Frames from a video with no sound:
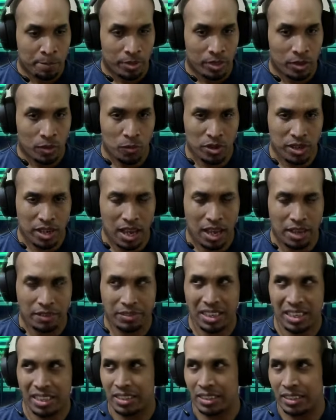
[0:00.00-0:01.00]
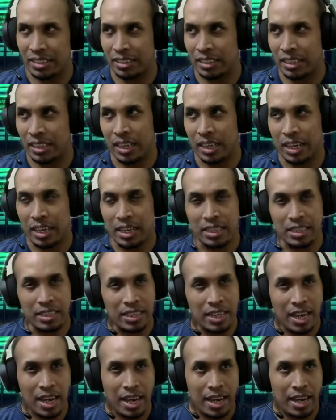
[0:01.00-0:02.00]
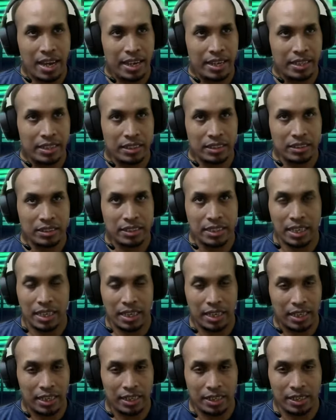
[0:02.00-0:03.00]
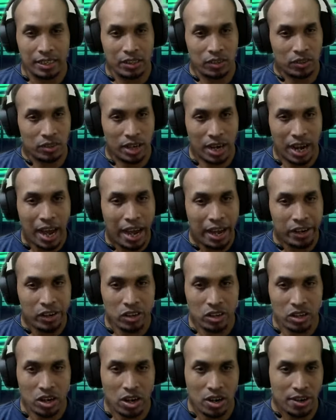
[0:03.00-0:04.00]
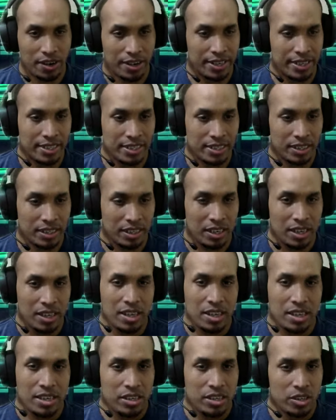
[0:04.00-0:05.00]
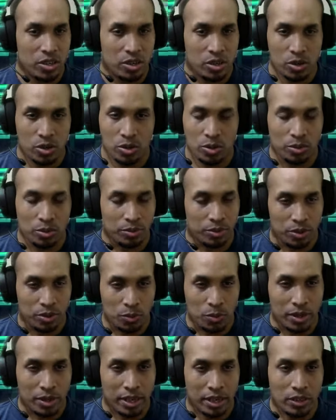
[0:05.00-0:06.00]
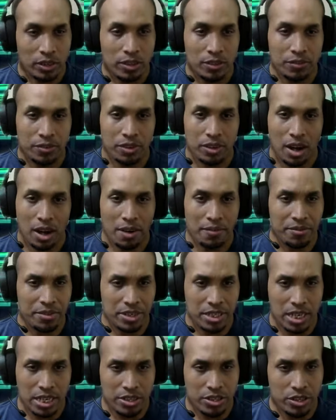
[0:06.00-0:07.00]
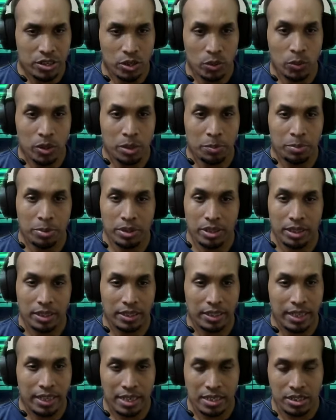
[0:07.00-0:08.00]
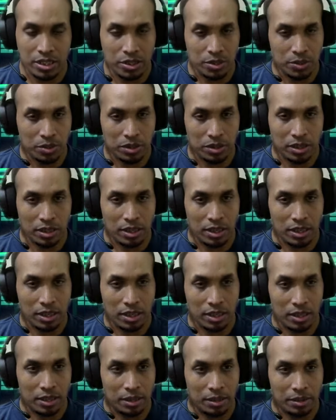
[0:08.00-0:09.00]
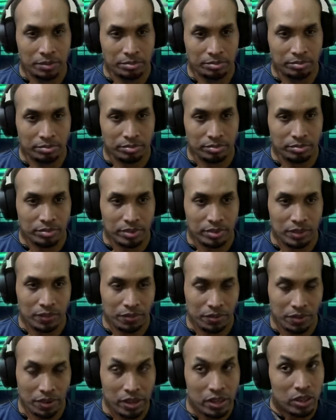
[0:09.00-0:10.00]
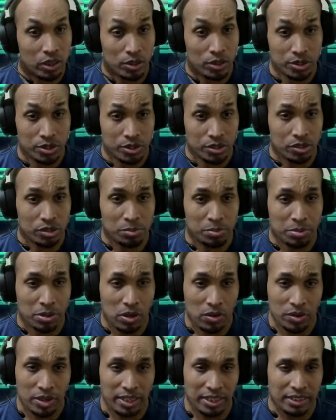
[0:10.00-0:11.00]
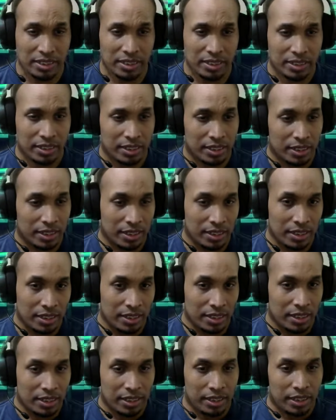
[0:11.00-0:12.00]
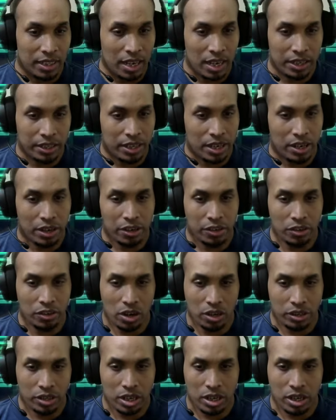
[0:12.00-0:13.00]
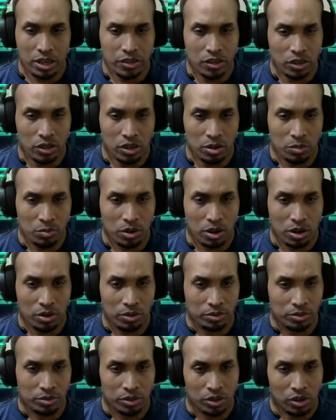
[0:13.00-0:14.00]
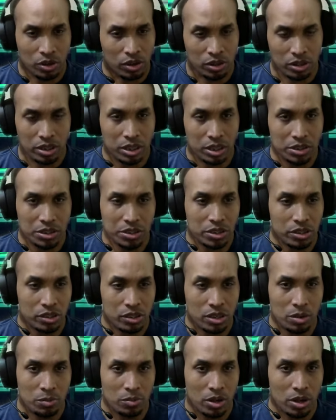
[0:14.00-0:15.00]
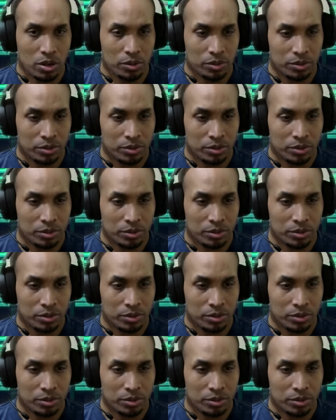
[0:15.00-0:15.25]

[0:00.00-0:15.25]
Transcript: When you have like 8, 9, 10 or higher cards, you want to look for confrontation. You want to put it next to very close to your opponent, not on your home row or close to your home row.